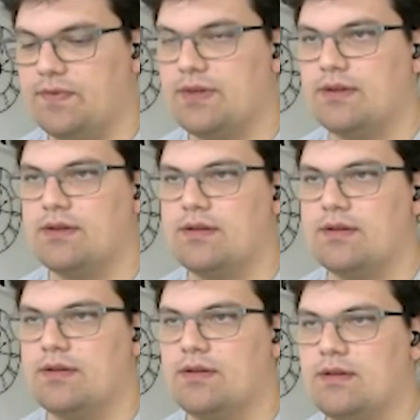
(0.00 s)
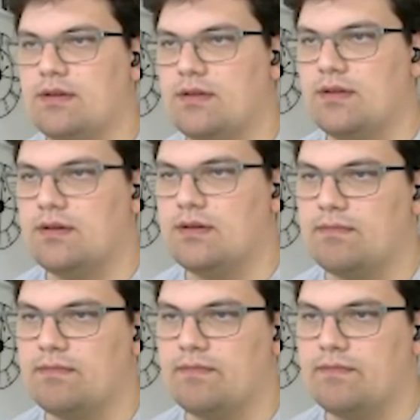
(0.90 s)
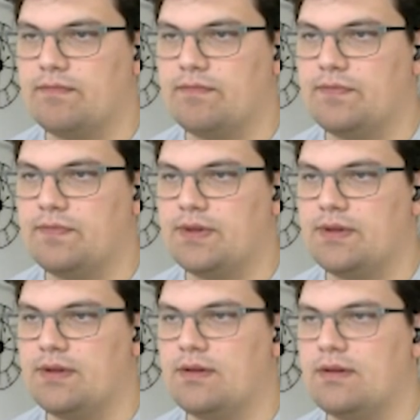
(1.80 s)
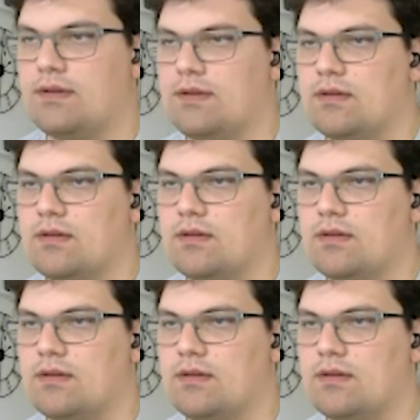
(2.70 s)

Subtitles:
(no one is talking)